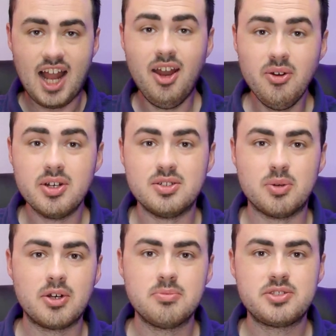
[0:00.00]
Hello
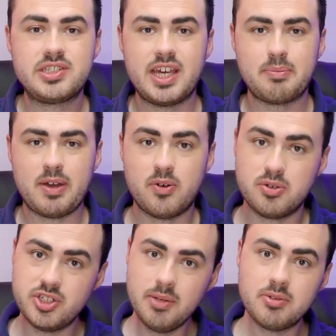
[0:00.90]
and welcome to Tech
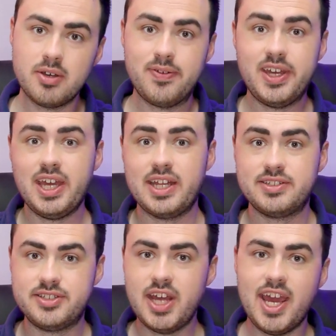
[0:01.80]
Baffle. James Otif here
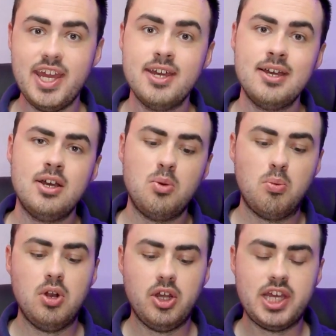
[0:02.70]
and today
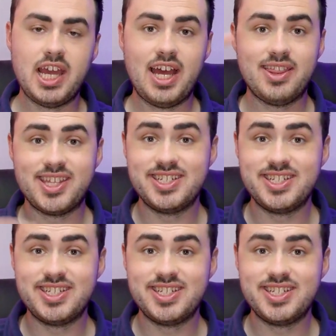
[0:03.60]
we're looking at